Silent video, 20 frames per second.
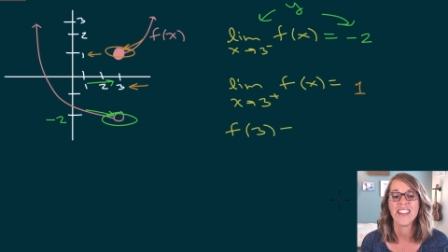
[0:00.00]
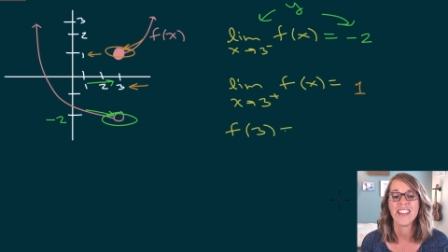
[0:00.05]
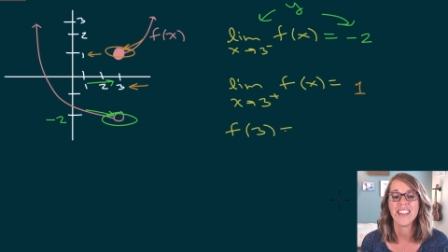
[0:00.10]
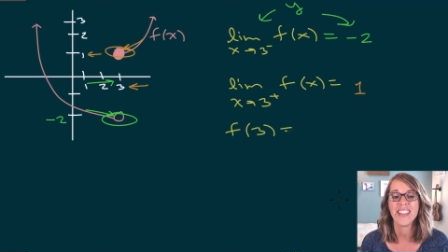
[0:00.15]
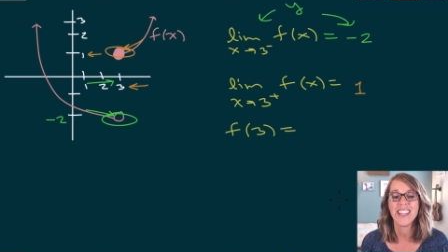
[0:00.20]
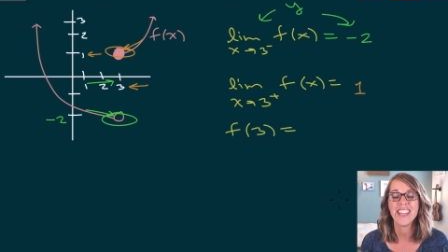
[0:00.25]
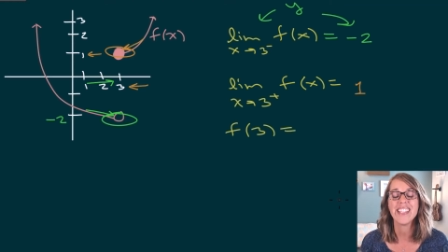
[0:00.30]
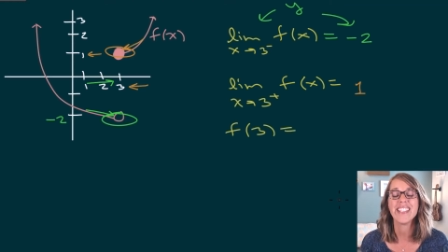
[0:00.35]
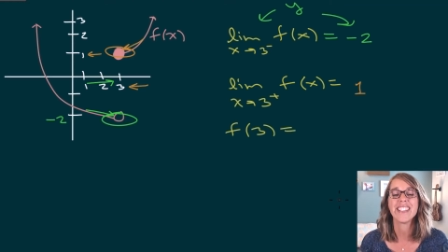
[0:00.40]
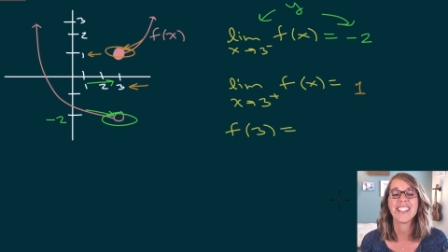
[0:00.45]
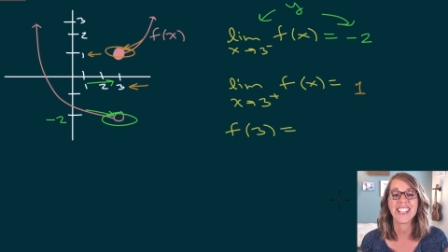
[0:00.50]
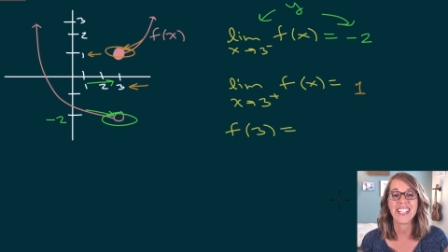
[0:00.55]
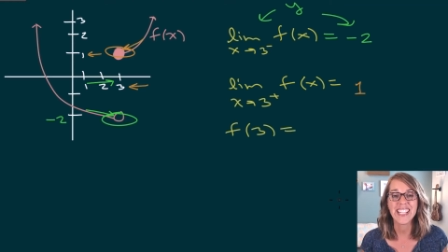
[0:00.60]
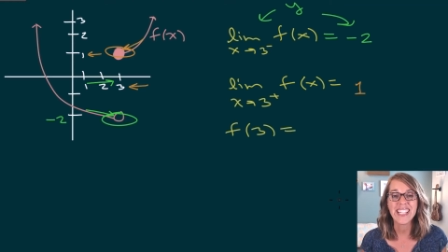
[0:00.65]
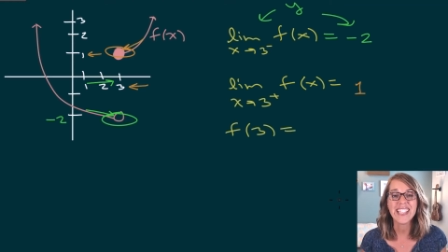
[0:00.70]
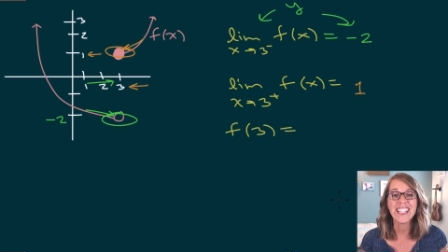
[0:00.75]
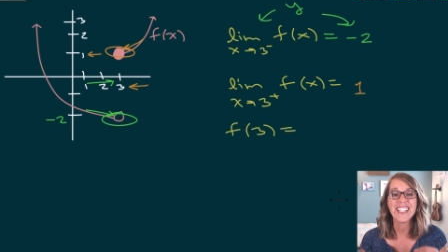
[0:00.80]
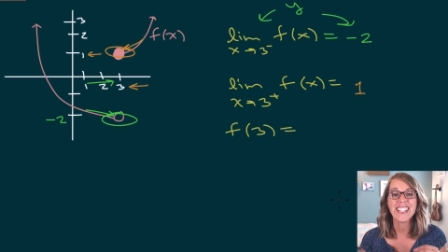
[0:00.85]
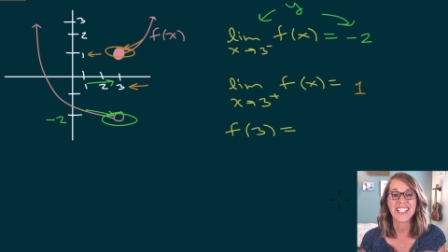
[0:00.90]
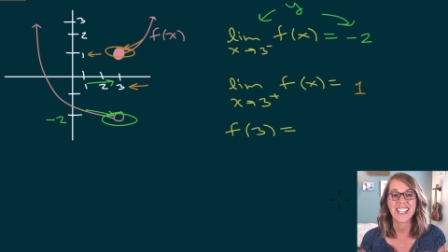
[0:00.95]
this
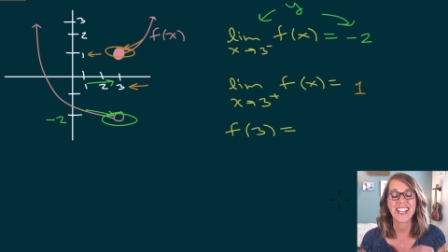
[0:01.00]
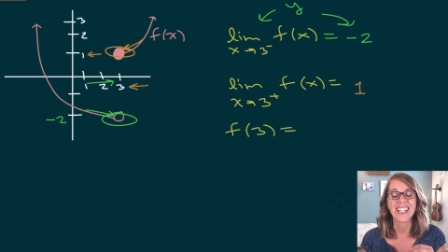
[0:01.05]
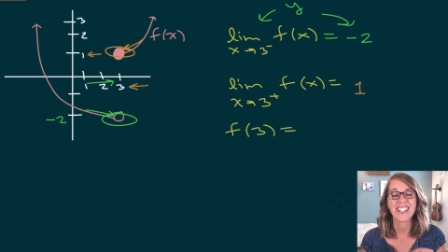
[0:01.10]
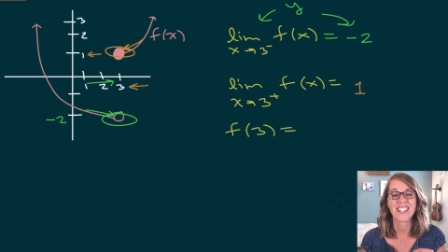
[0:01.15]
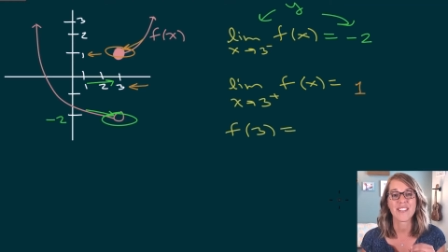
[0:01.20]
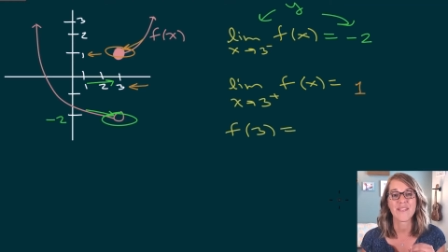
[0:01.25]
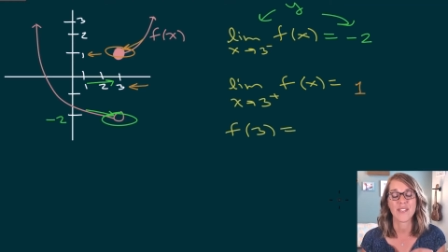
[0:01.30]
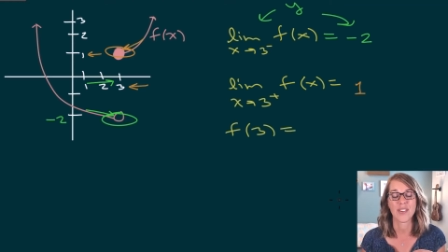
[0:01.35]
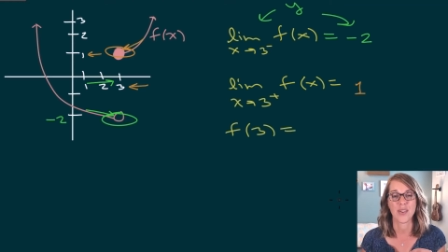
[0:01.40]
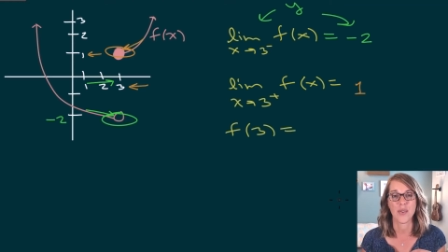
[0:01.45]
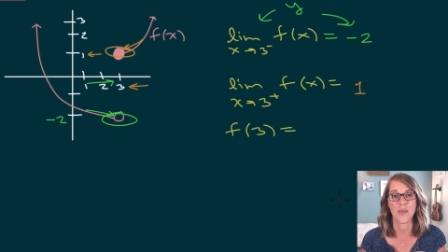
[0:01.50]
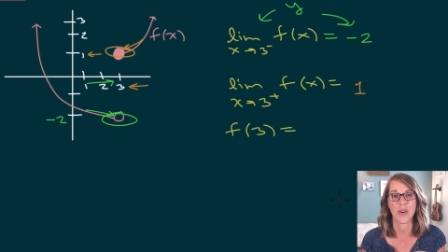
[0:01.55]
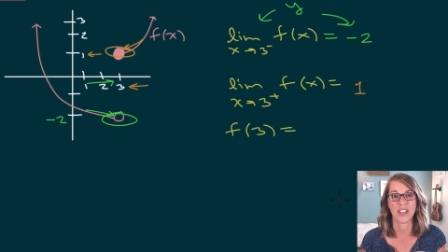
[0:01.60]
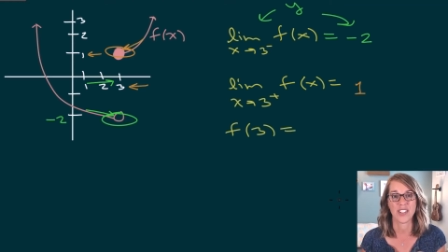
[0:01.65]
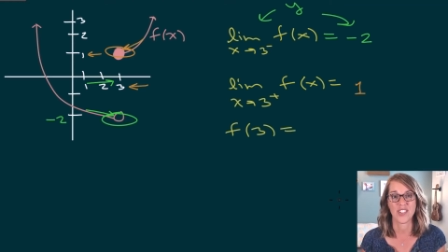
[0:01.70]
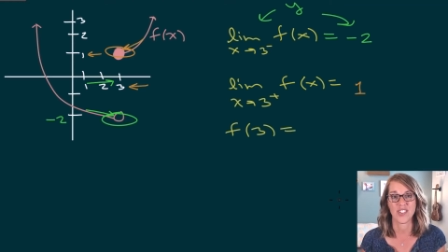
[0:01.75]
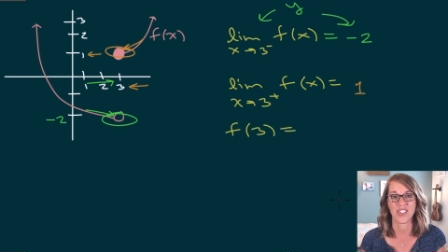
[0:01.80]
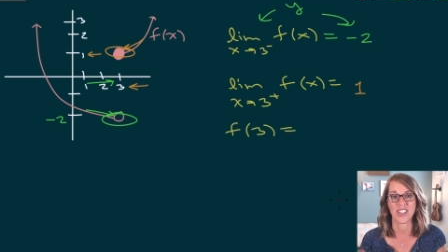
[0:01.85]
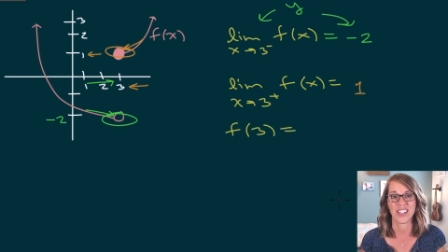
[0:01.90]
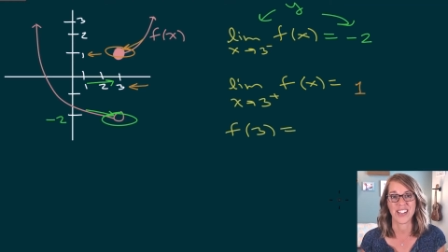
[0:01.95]
is a different
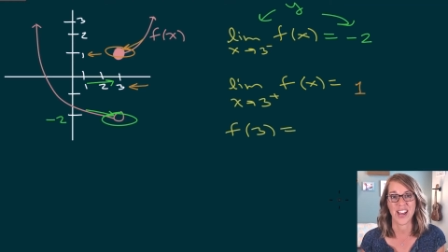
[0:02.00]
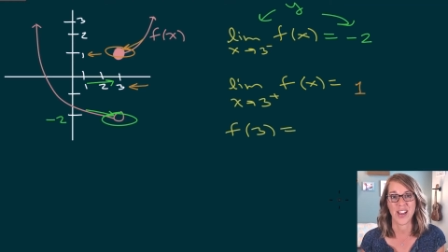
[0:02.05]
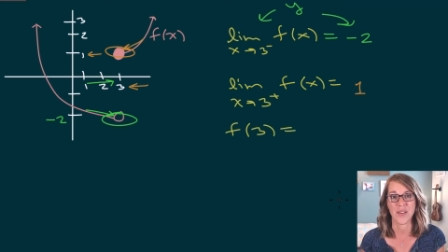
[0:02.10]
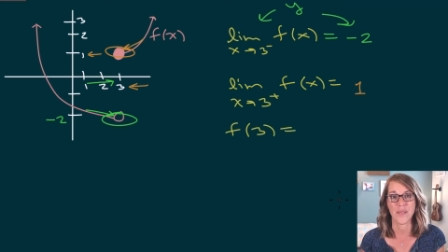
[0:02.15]
question.